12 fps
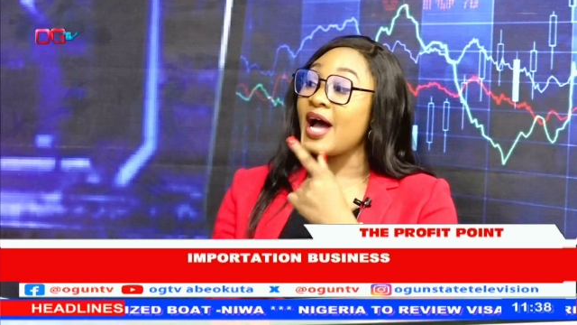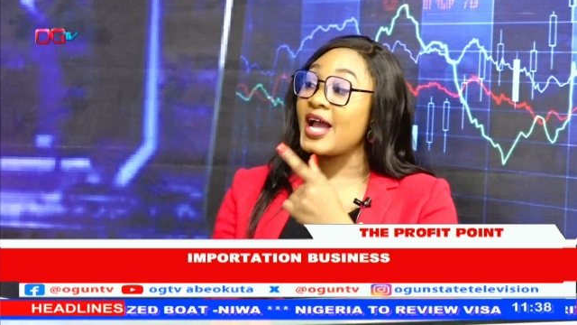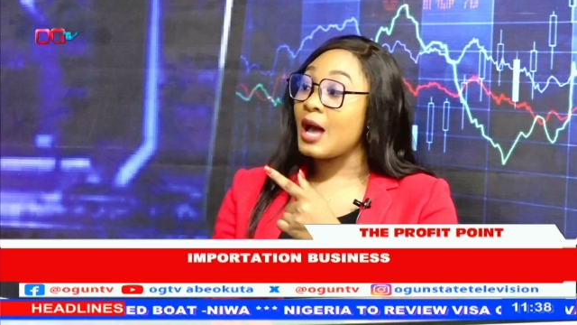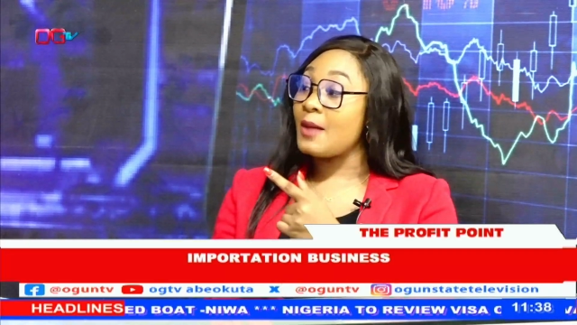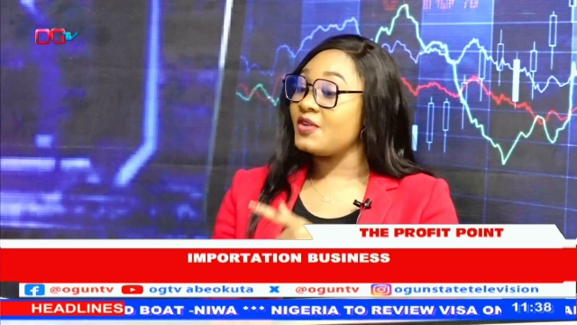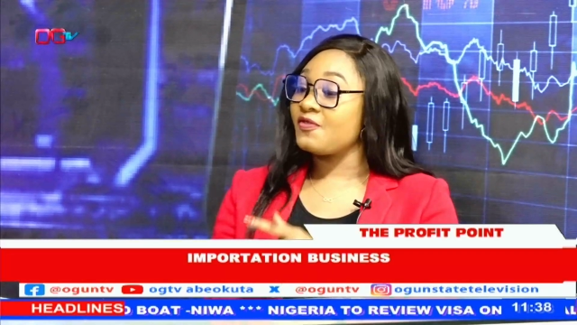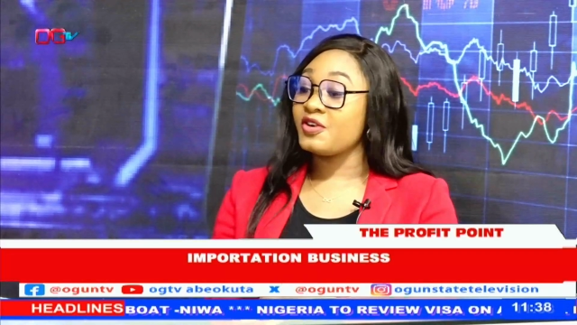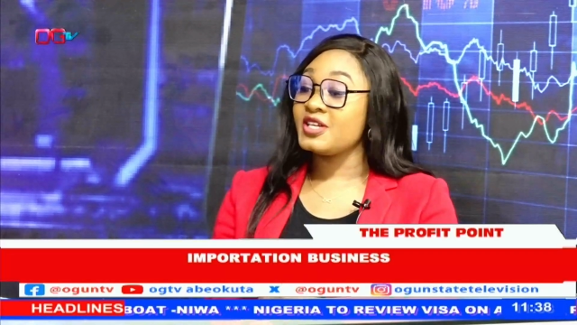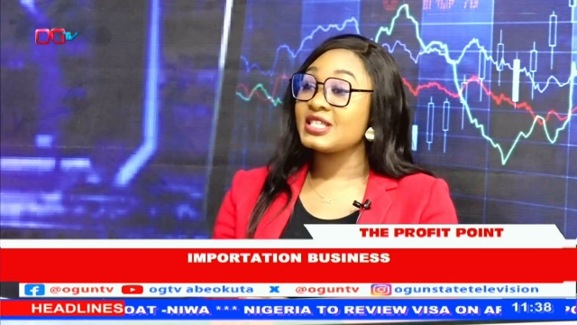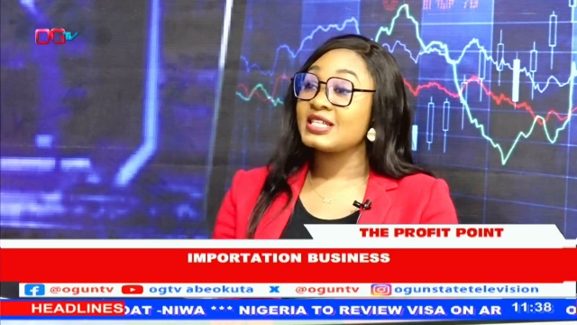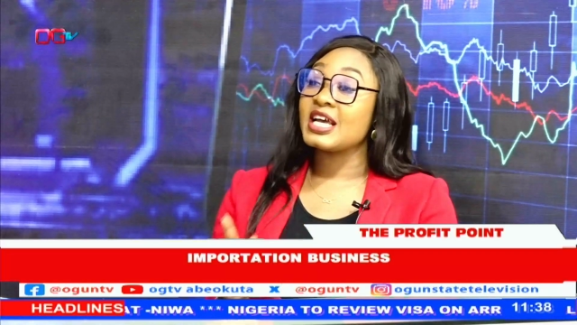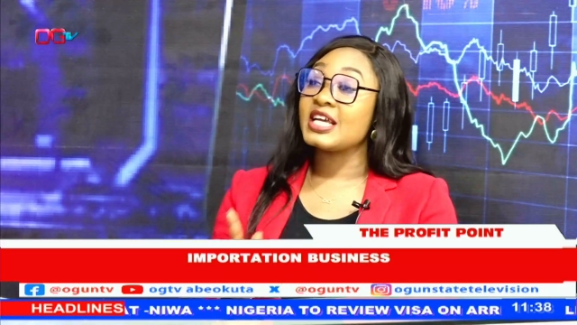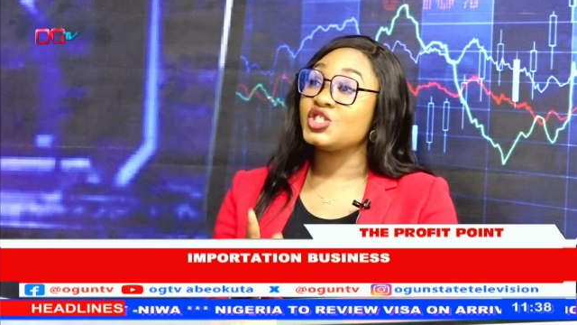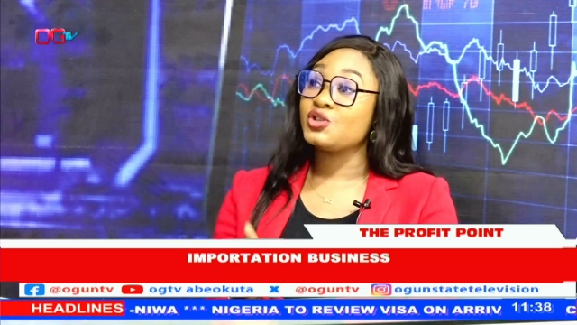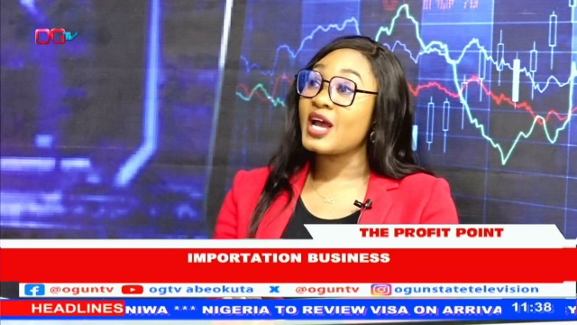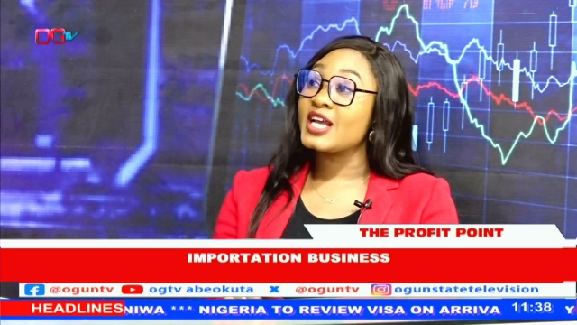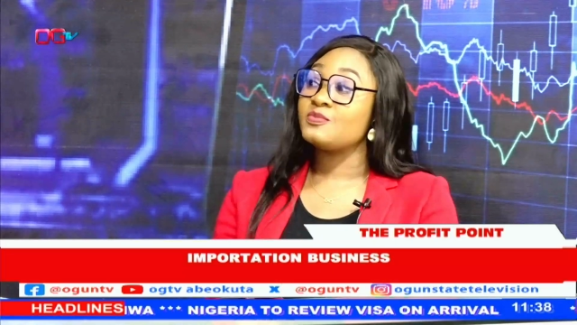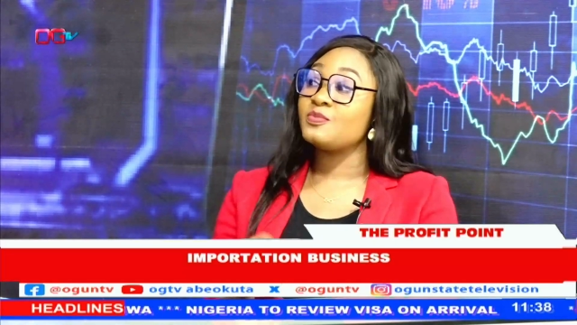I mean, for instance, Nigeria
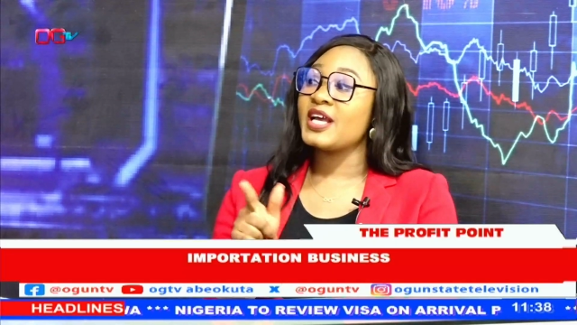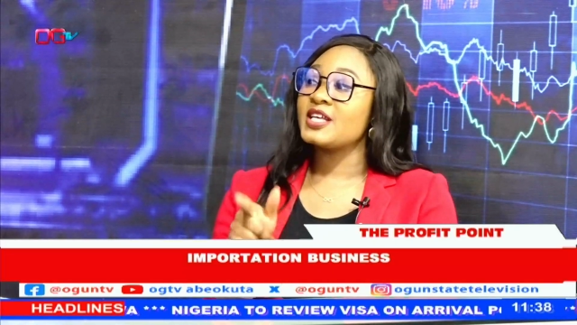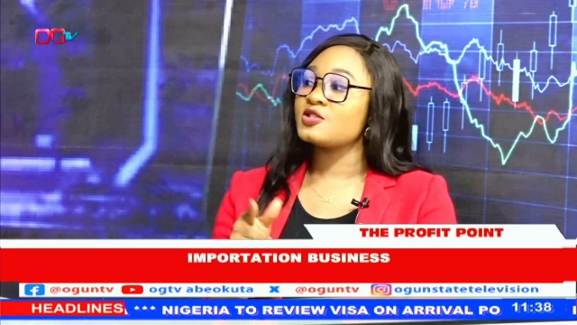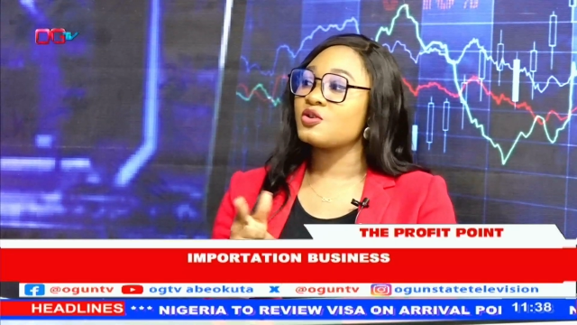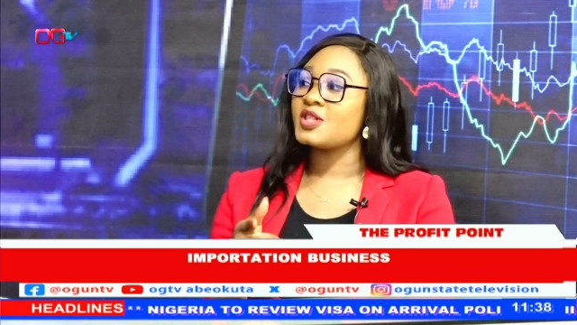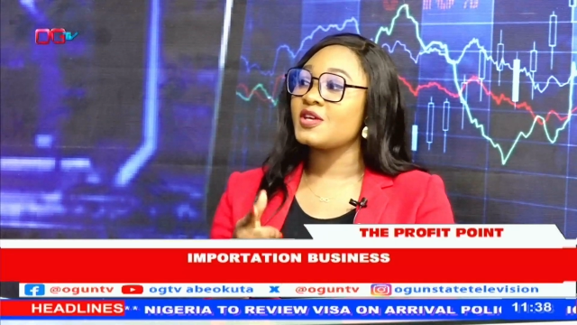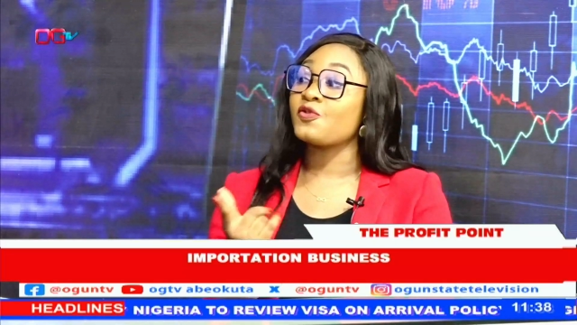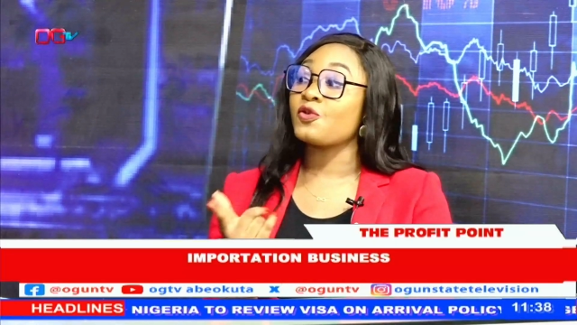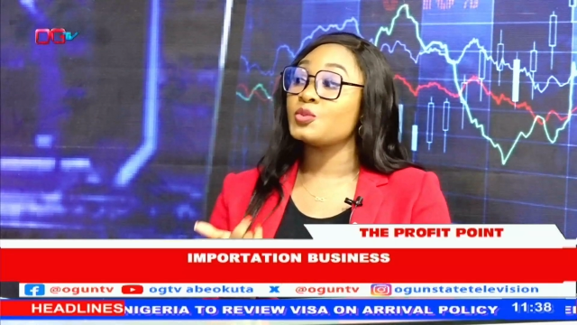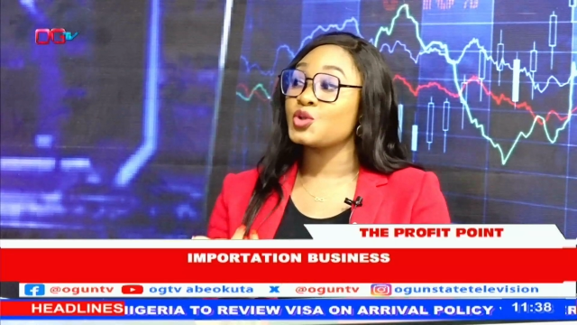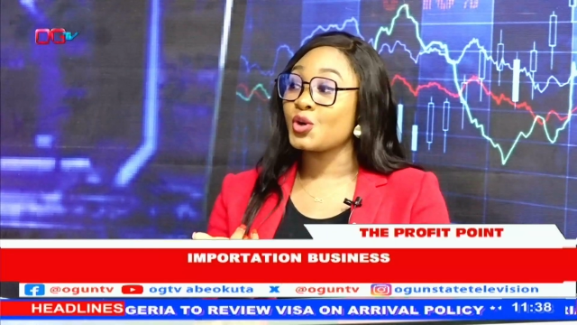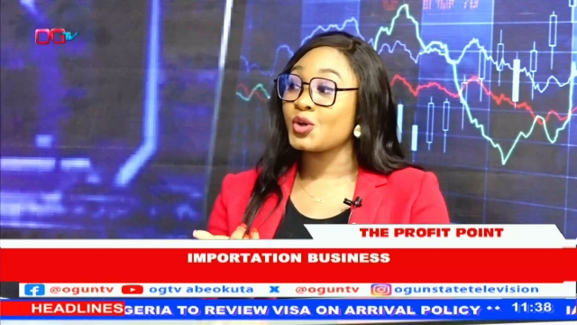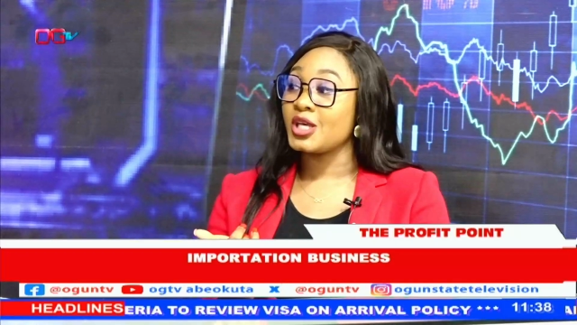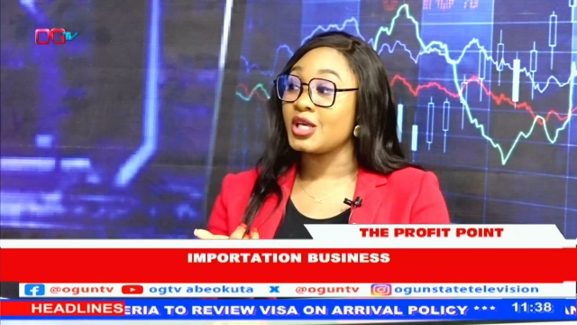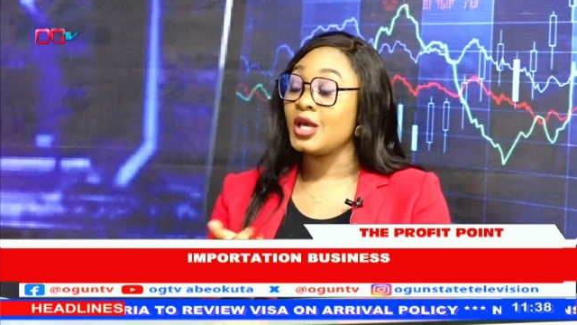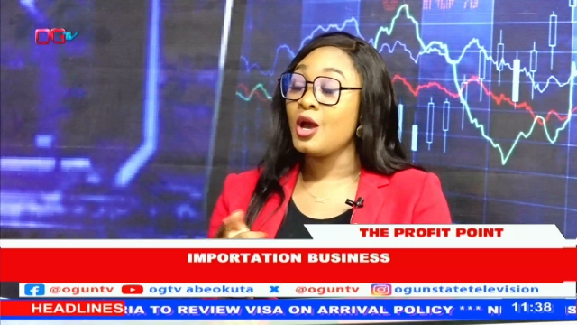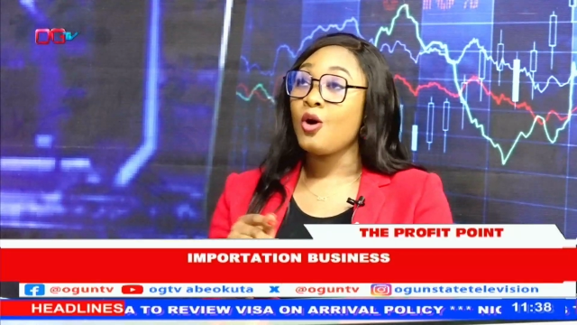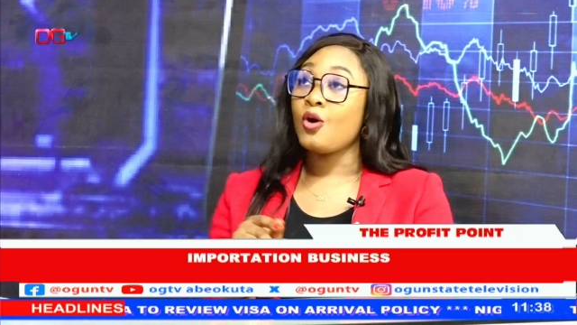is buying something from Turkey,
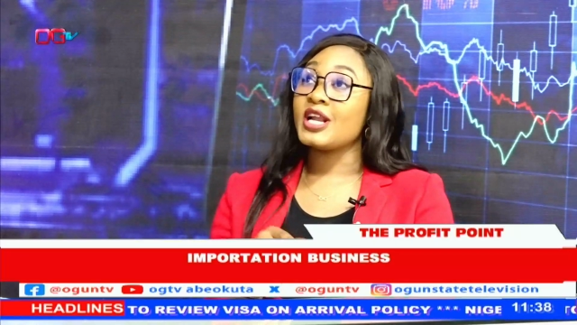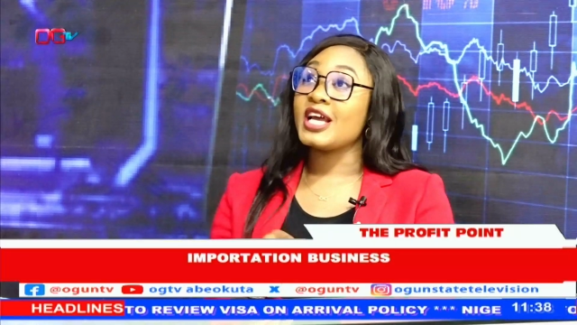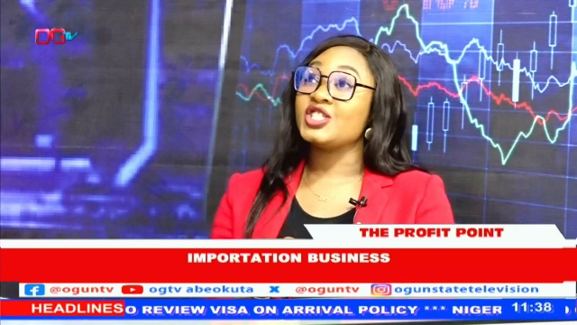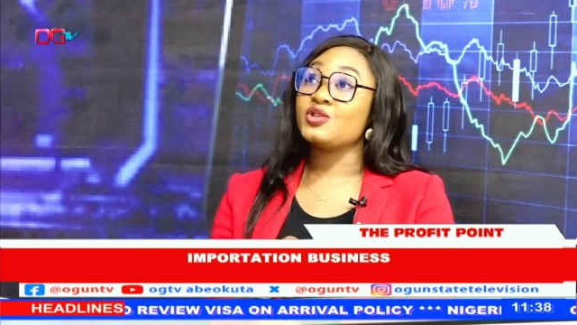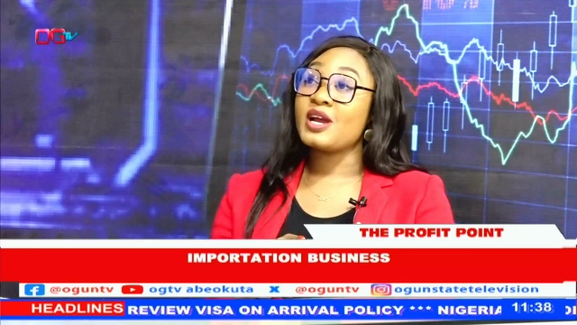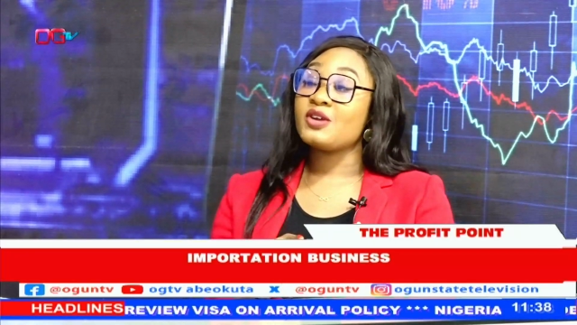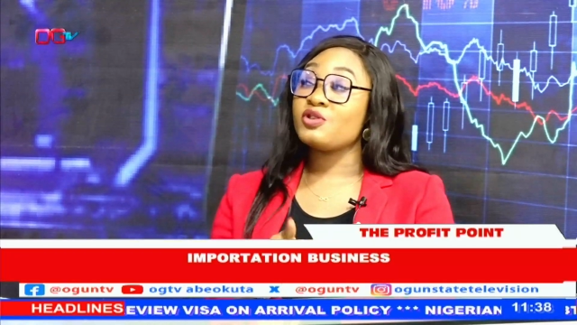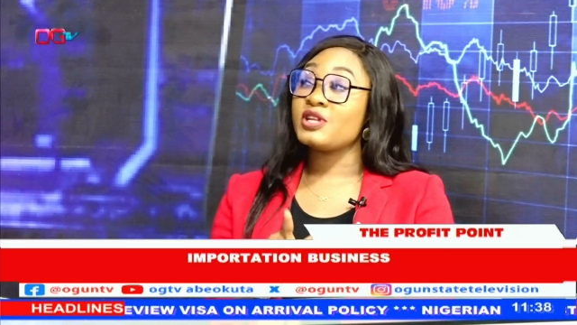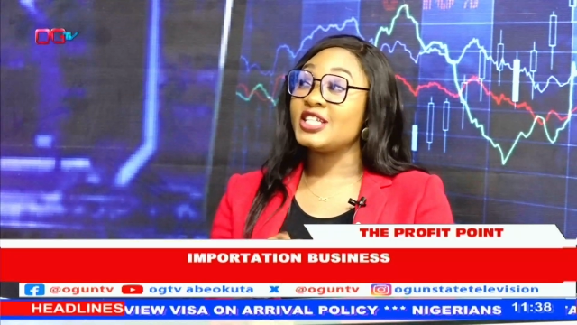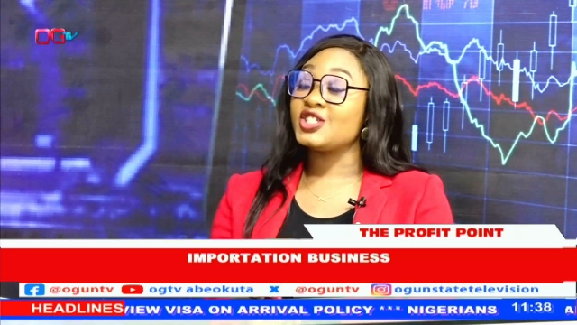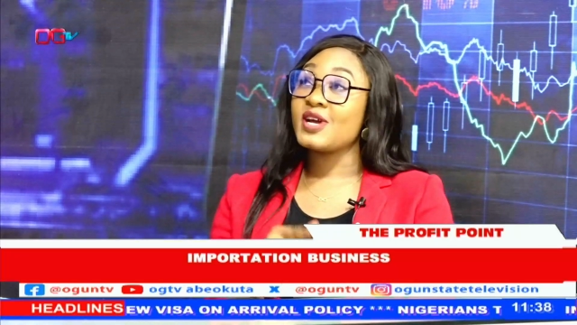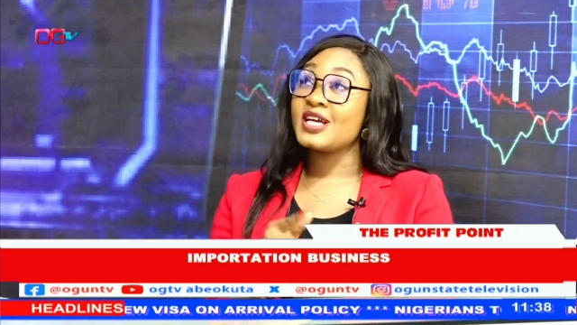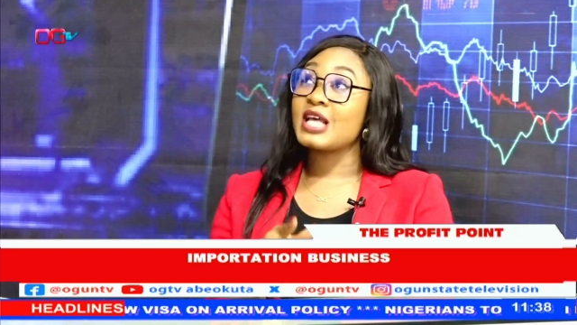or Nigerians are